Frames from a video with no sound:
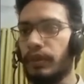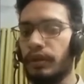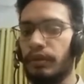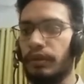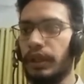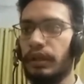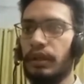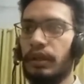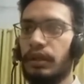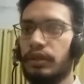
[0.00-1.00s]
right?
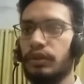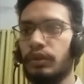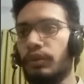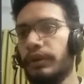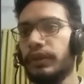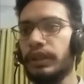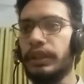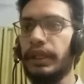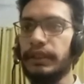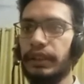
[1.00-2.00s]
So whatever the
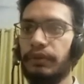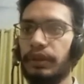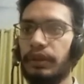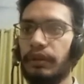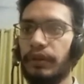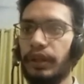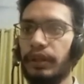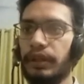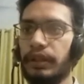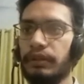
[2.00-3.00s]
data set we give here,
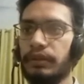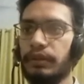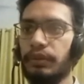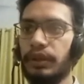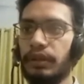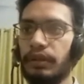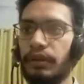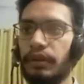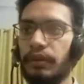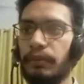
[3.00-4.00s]
it will
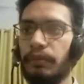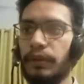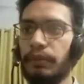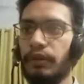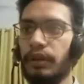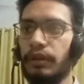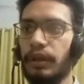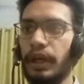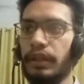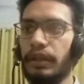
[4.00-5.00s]
be
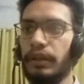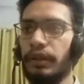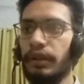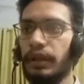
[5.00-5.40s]
added here.